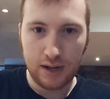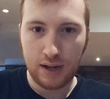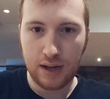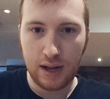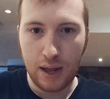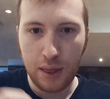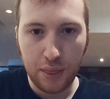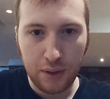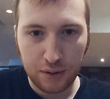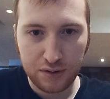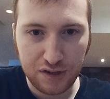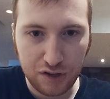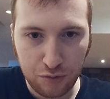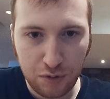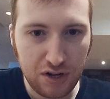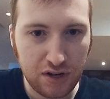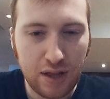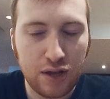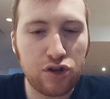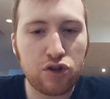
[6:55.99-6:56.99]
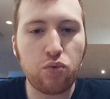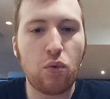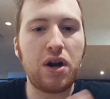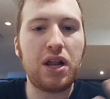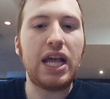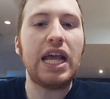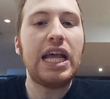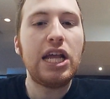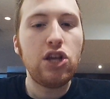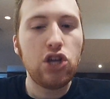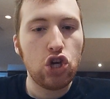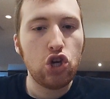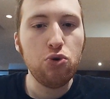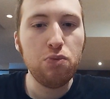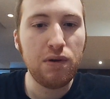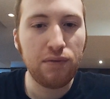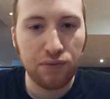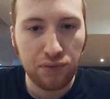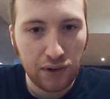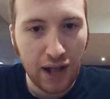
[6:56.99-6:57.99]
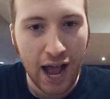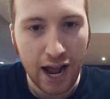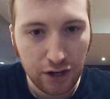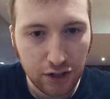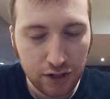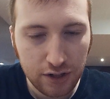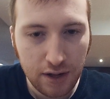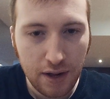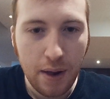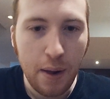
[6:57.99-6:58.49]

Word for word: in their situation. They just want to eat human flesh.